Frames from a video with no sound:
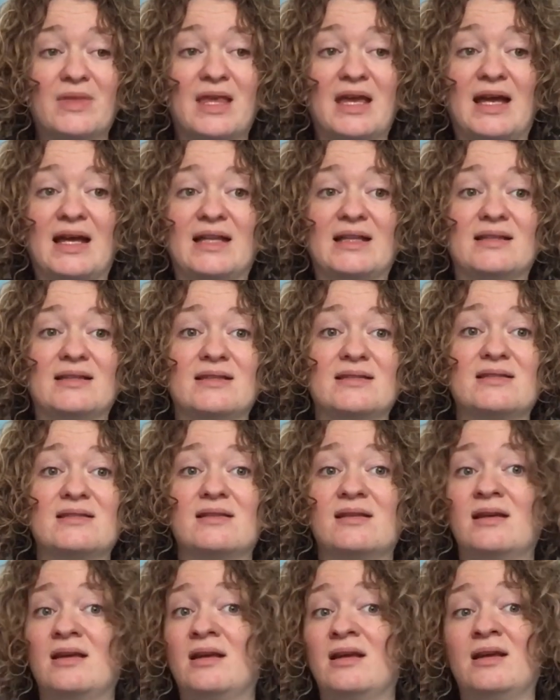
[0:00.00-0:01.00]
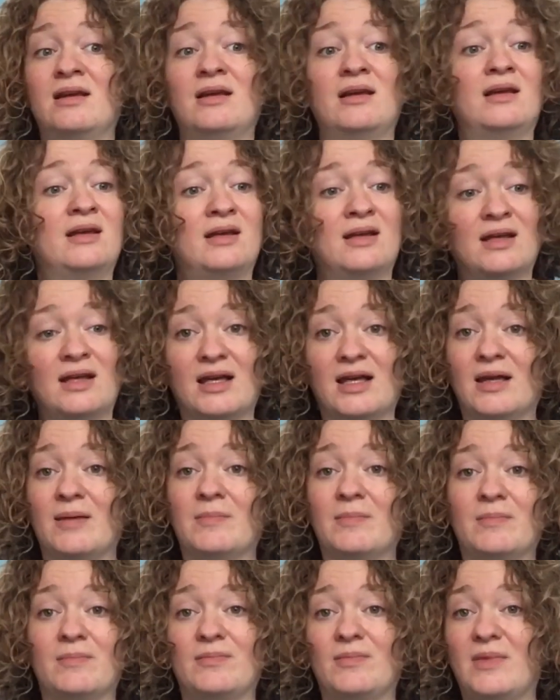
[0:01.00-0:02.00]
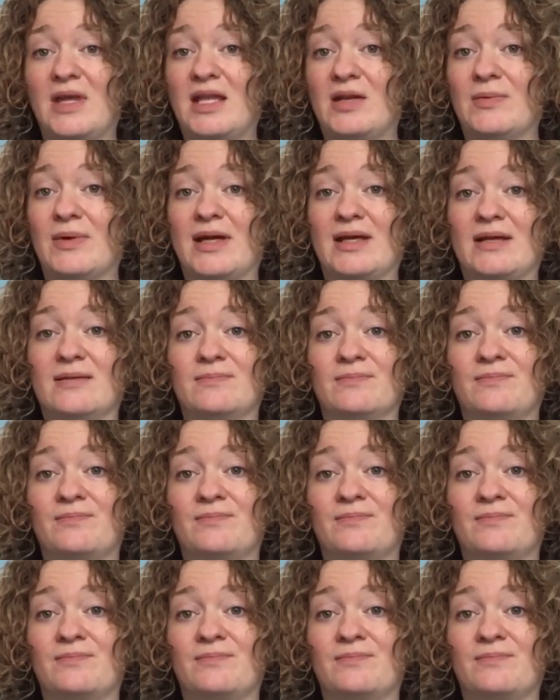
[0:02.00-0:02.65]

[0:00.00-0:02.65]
And anyway,